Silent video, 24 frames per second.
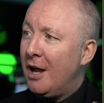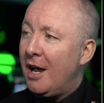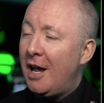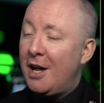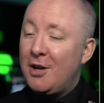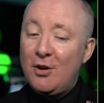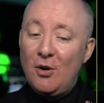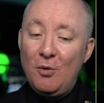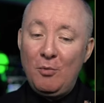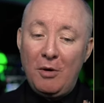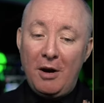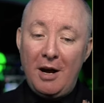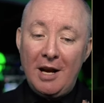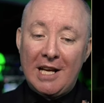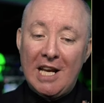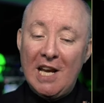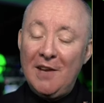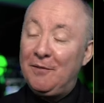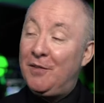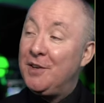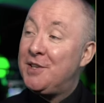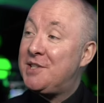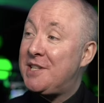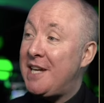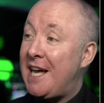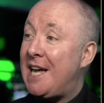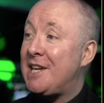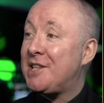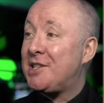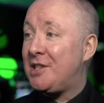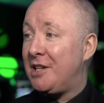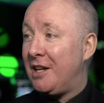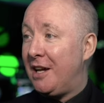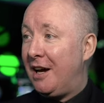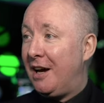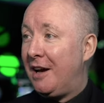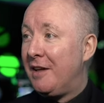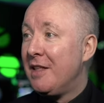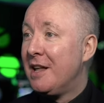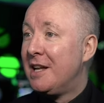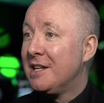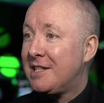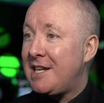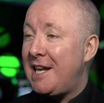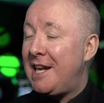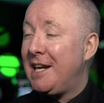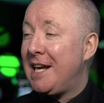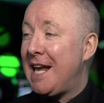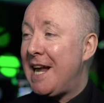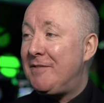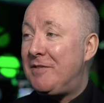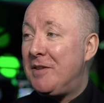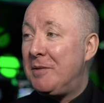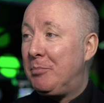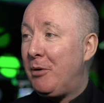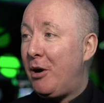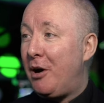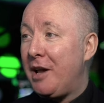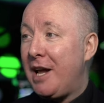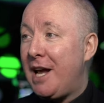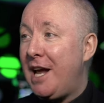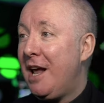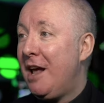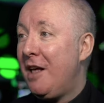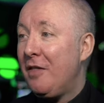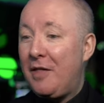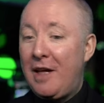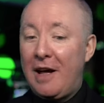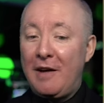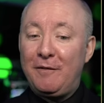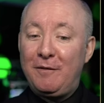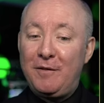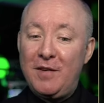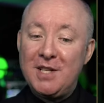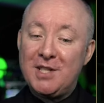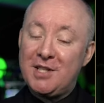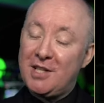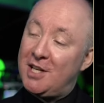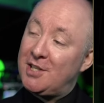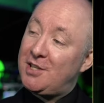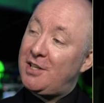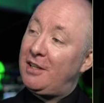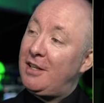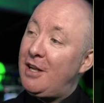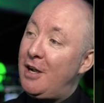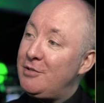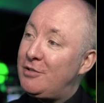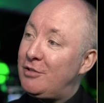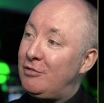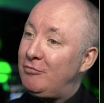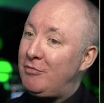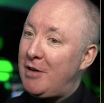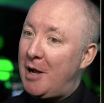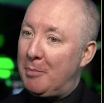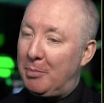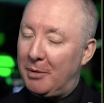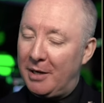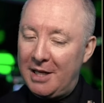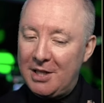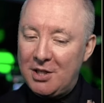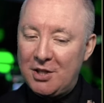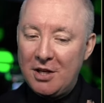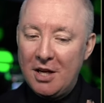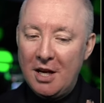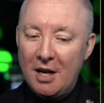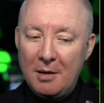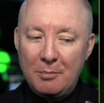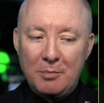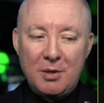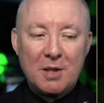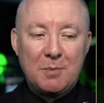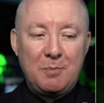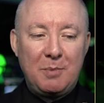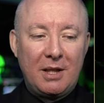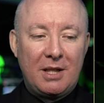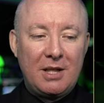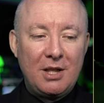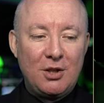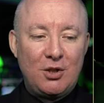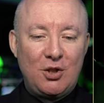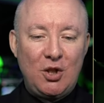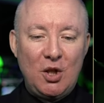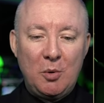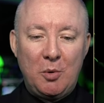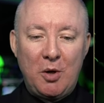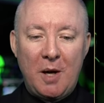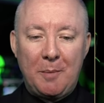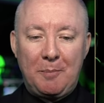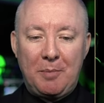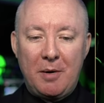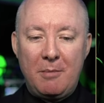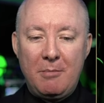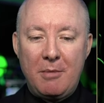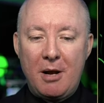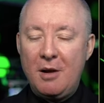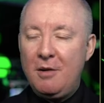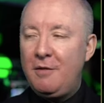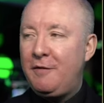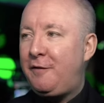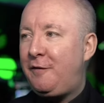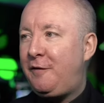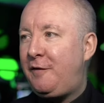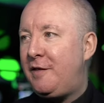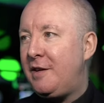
Are you working for Tesla, telling everybody that Fisker's a load of rubbish just because you want to promote?